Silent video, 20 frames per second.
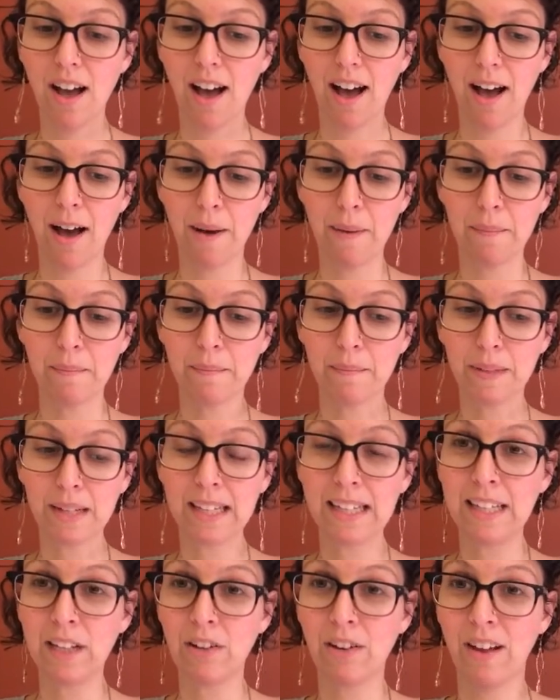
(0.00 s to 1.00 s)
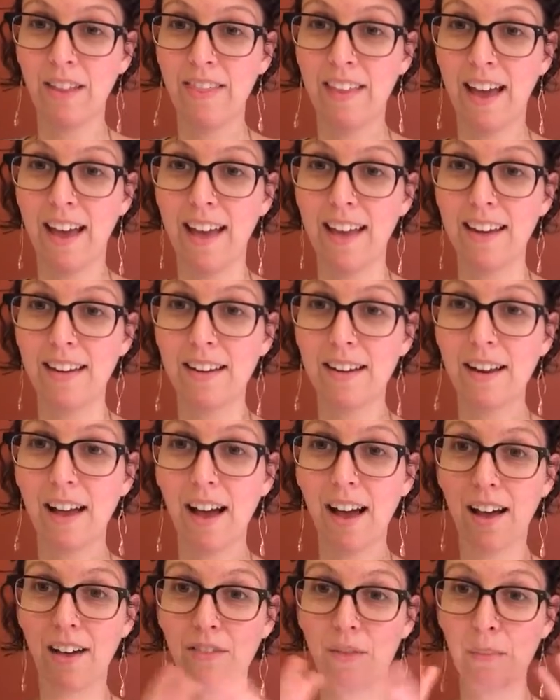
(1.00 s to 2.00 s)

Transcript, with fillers: um, clear on that uh,